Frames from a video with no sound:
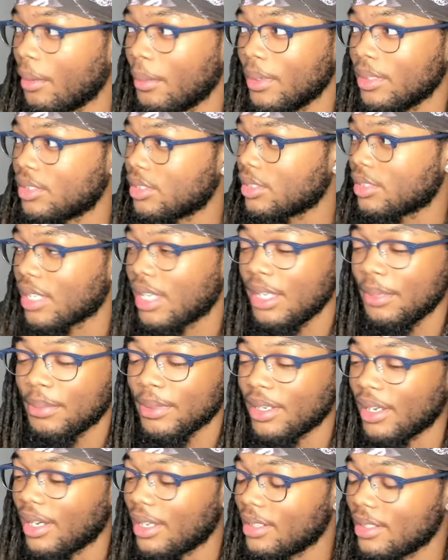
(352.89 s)
I'ma just keep
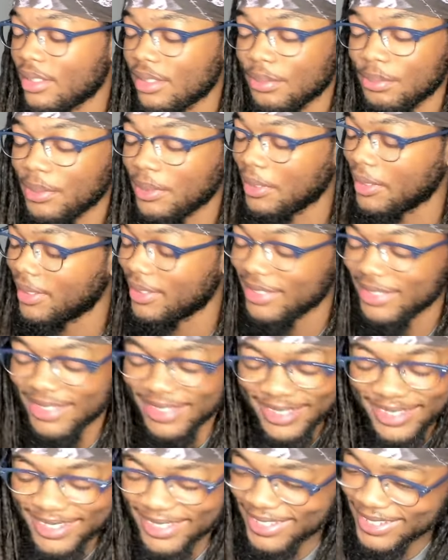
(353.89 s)
it honest,
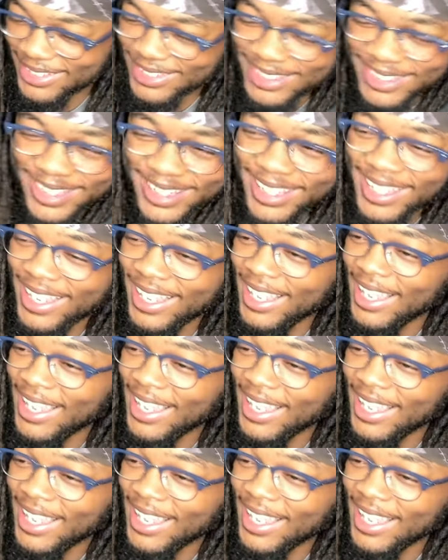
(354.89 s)
bruh